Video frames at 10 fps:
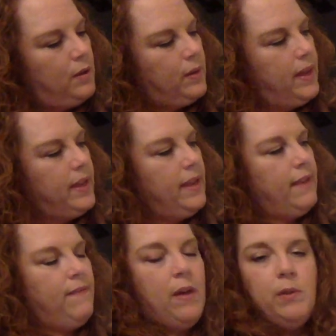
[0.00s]
Okay, if
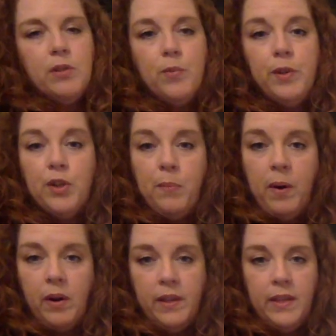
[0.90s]
I was going to
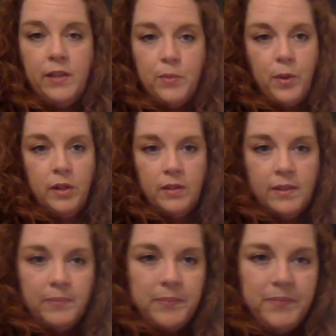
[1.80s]
mark these
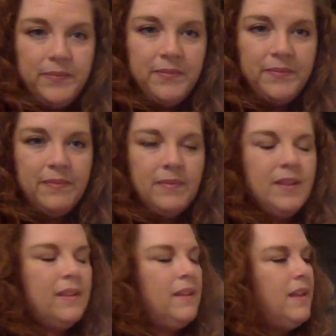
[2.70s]
words,
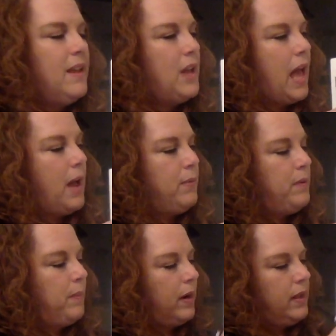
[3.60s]
I would
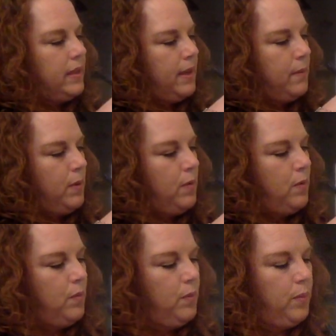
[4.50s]
mark them
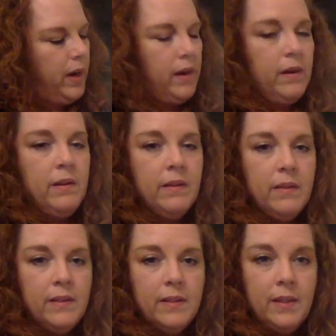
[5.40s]
where
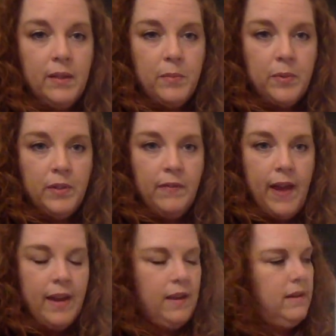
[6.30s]
the syllable
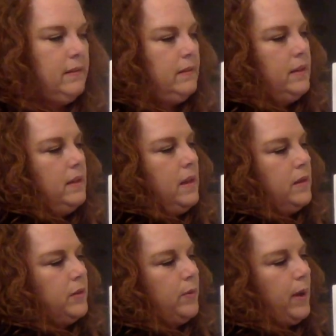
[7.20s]
divided.
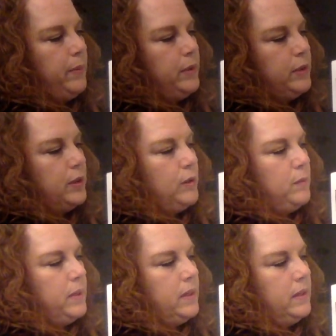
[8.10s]
So I would scoop
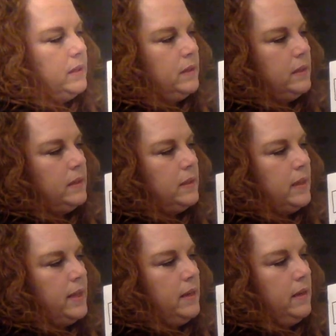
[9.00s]

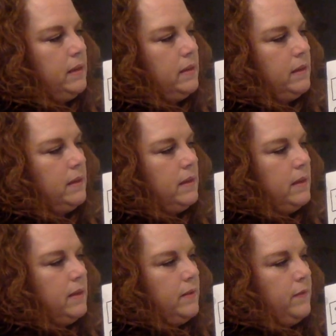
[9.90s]
sun,
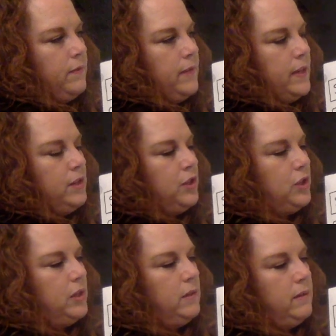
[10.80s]

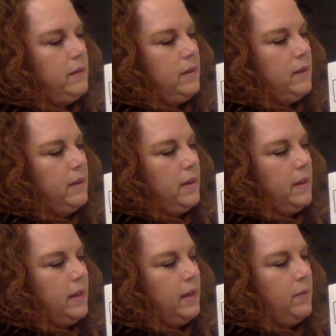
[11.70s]
fish,
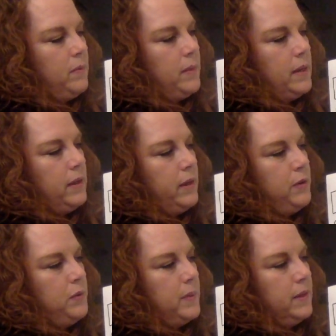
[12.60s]
and it would be
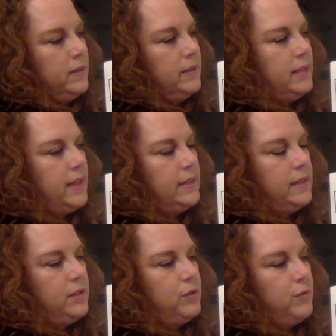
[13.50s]
closed because that's a
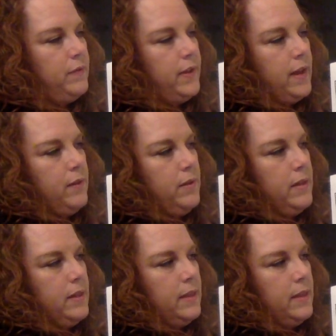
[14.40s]
short vowel.